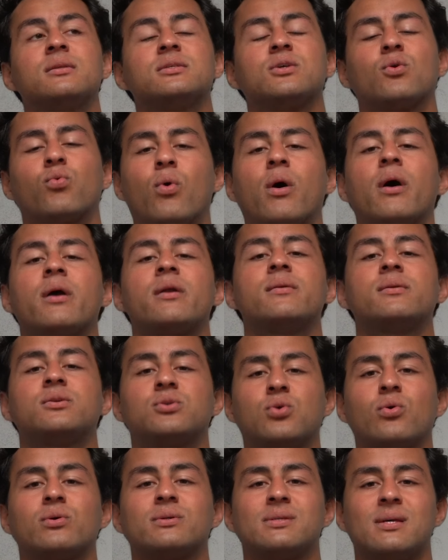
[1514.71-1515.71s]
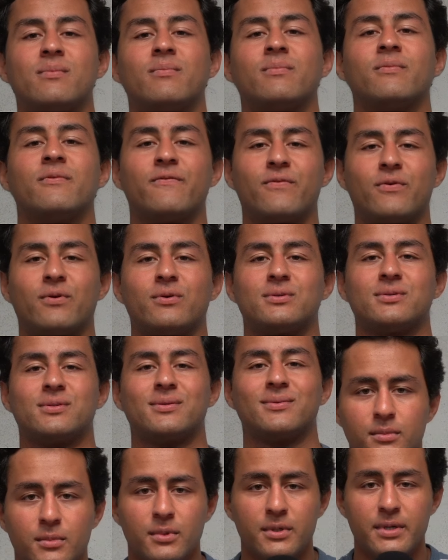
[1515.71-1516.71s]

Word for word: to run towards him first.